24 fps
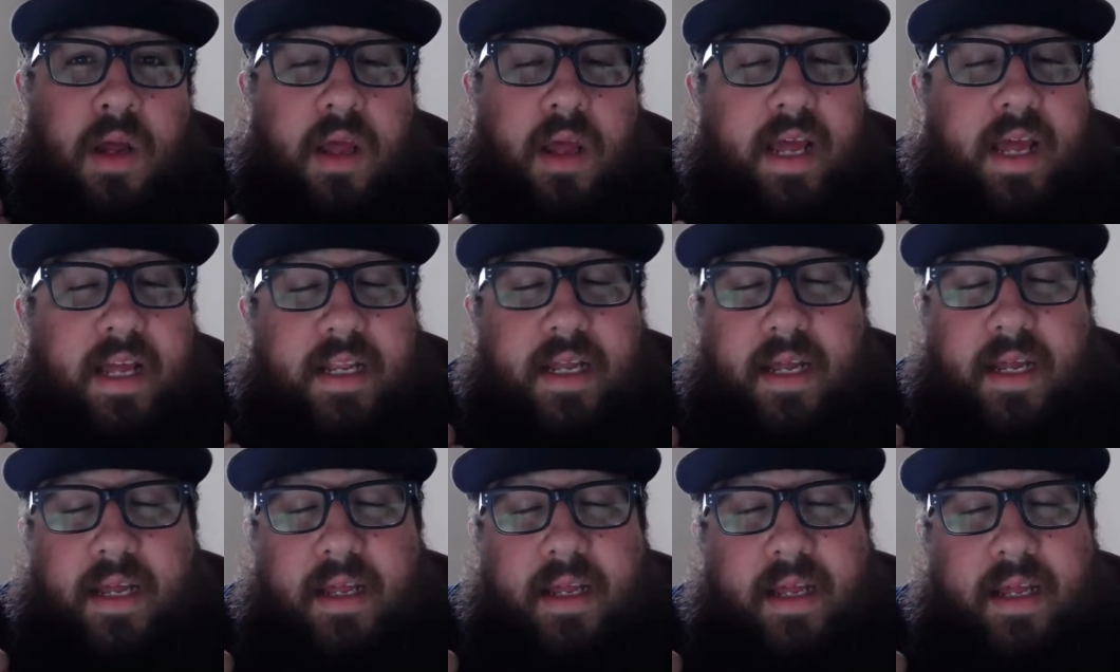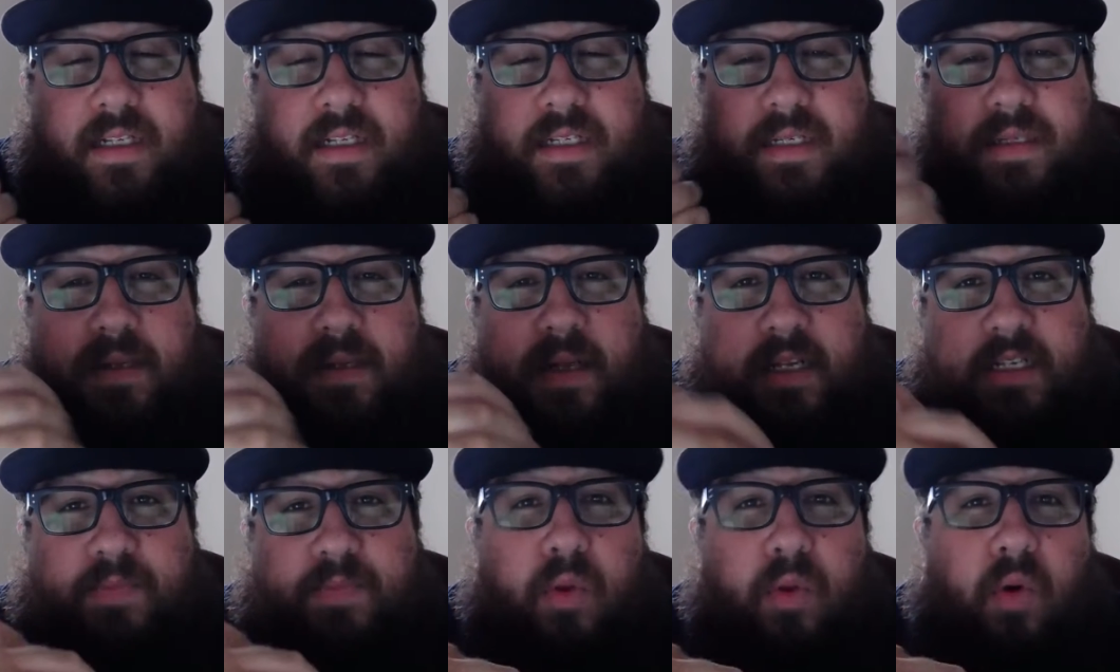it's
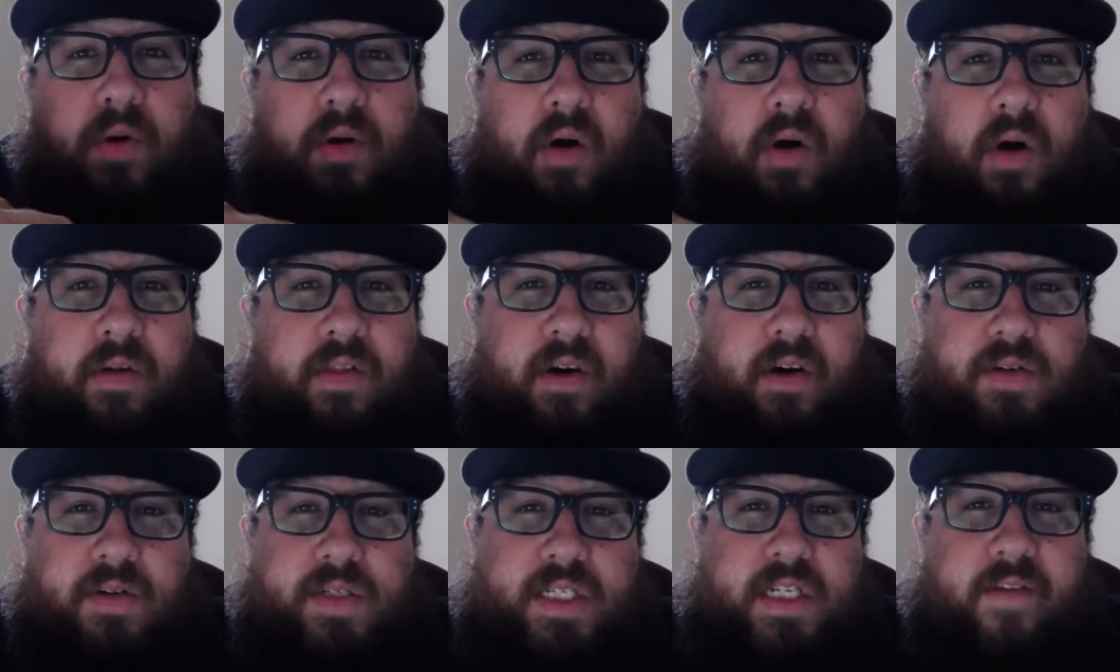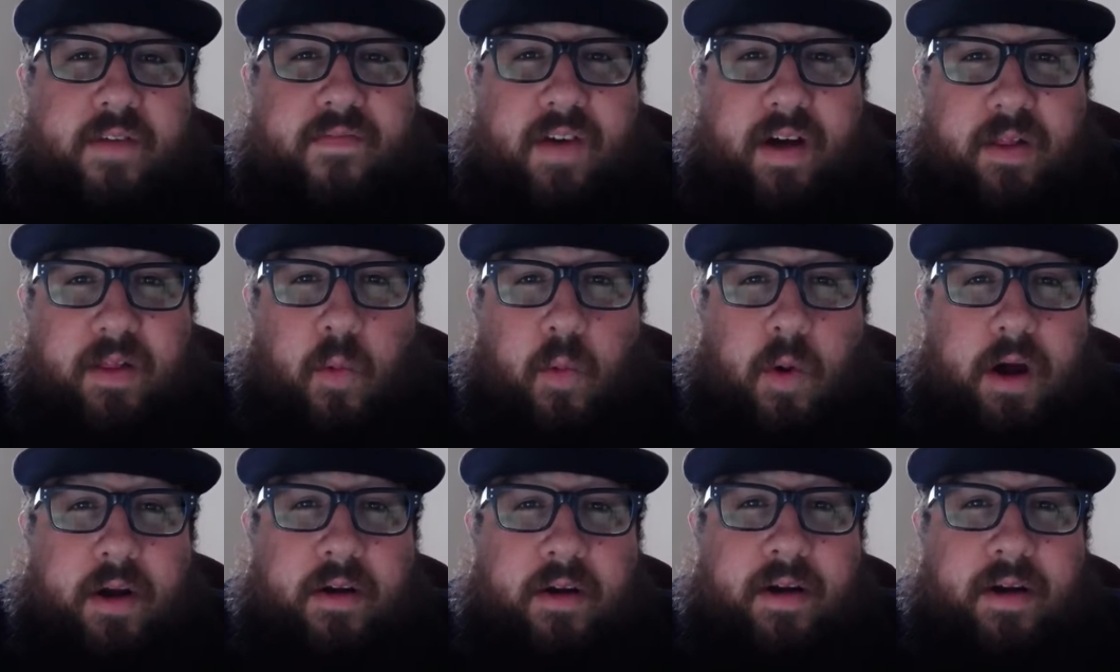blowing all the old stuff out of the water,